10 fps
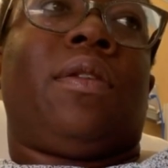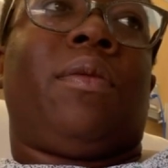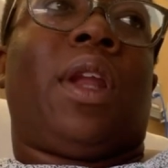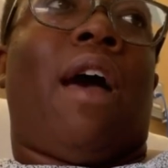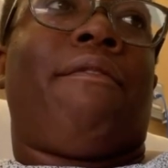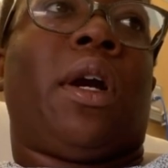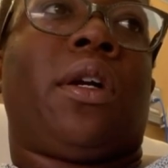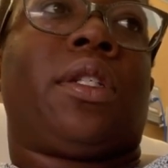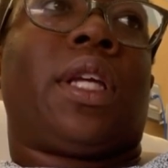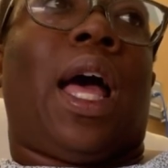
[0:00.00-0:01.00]
When I
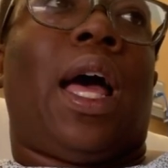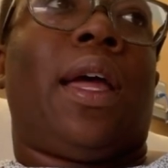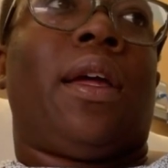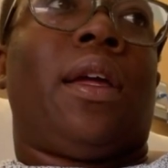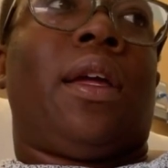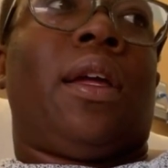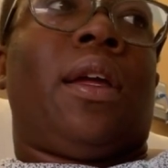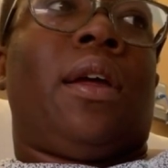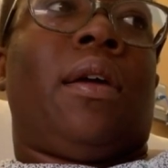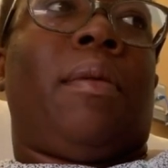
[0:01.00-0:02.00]
first got
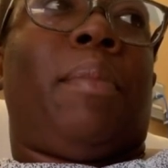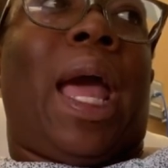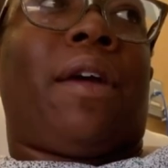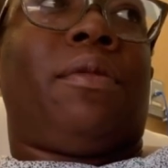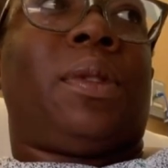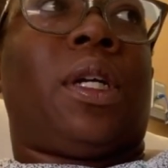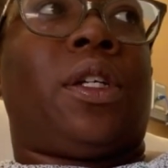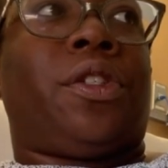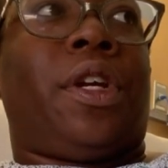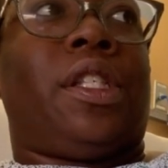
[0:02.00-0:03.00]
back from
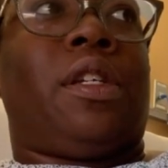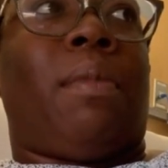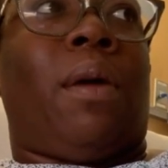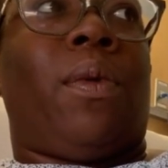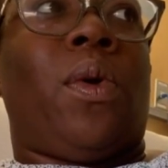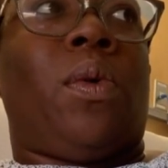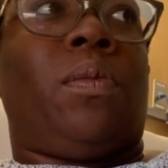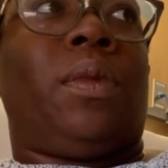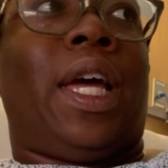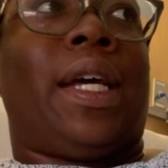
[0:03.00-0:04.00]
surgery into my
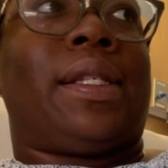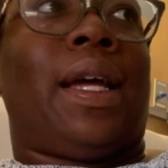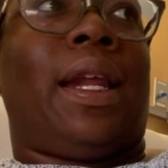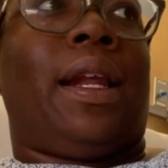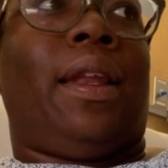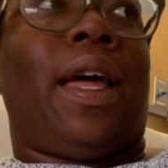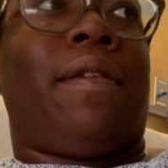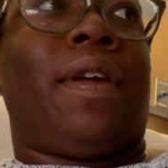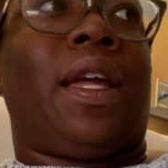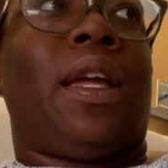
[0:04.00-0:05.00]
room last night at
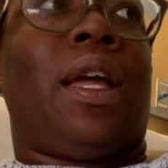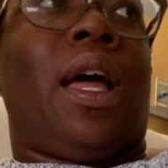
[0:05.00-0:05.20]
11,